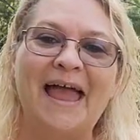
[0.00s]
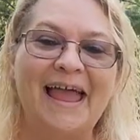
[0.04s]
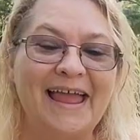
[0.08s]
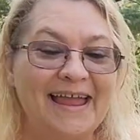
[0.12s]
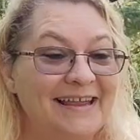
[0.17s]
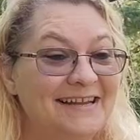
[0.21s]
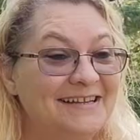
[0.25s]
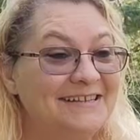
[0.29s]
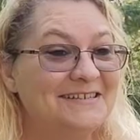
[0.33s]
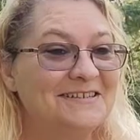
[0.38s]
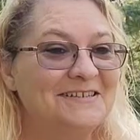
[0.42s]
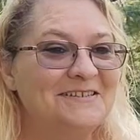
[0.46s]

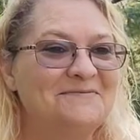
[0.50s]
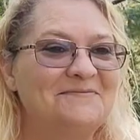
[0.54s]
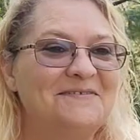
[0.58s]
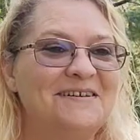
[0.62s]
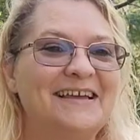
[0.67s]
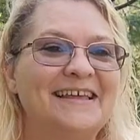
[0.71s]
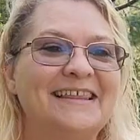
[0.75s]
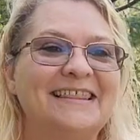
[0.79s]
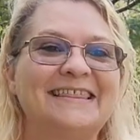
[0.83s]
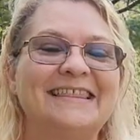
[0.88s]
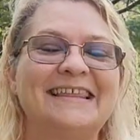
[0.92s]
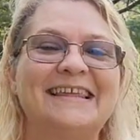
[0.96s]
pages
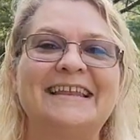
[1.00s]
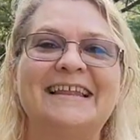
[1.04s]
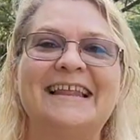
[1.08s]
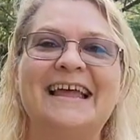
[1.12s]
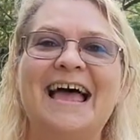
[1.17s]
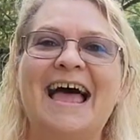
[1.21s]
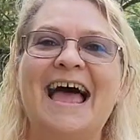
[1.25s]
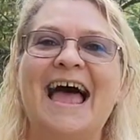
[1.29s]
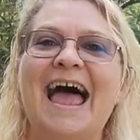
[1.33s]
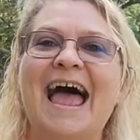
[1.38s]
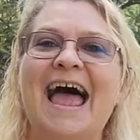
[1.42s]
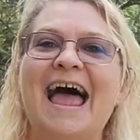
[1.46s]
with,
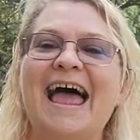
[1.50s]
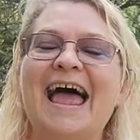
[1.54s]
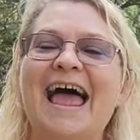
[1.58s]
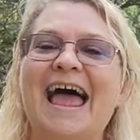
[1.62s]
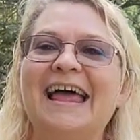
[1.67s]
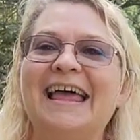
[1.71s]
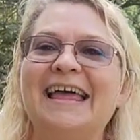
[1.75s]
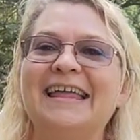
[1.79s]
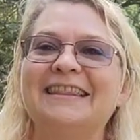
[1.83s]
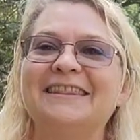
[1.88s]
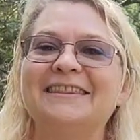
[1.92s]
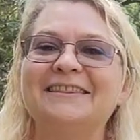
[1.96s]

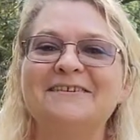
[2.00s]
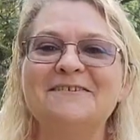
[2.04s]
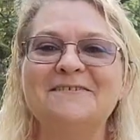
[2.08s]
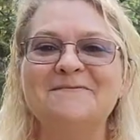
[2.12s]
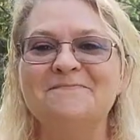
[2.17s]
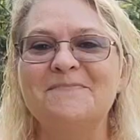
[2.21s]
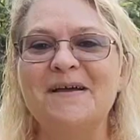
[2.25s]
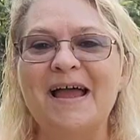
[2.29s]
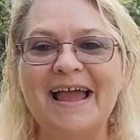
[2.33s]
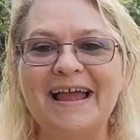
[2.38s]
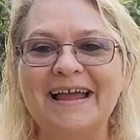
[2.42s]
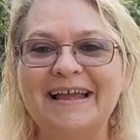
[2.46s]
and
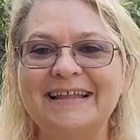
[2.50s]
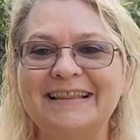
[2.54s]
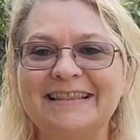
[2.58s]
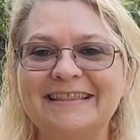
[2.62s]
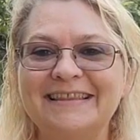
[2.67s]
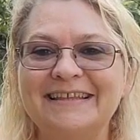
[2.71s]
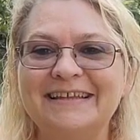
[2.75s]
look back at